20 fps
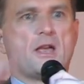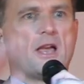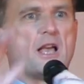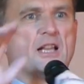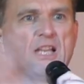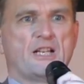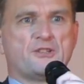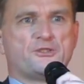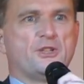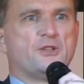
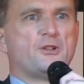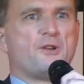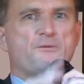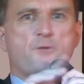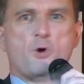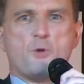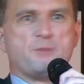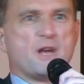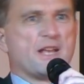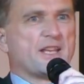Elected
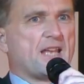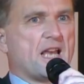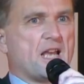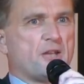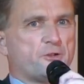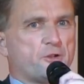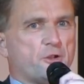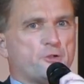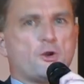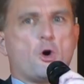four Britain
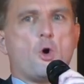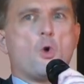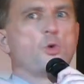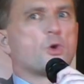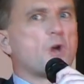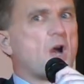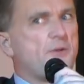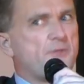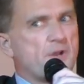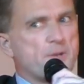councillors
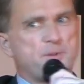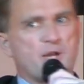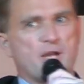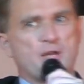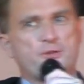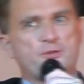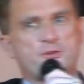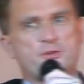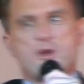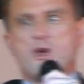all over the
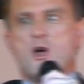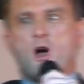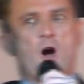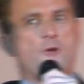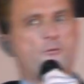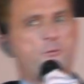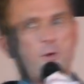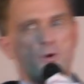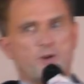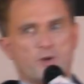place,
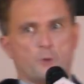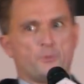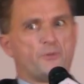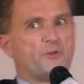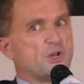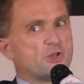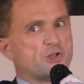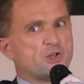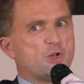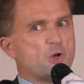of
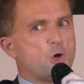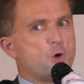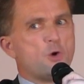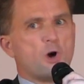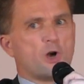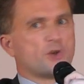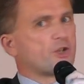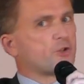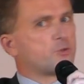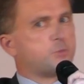which you
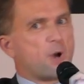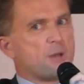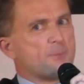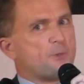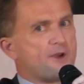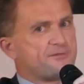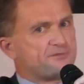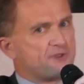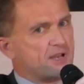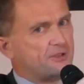are just one,
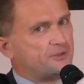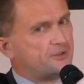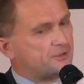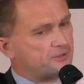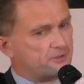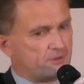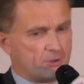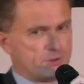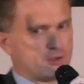my friend.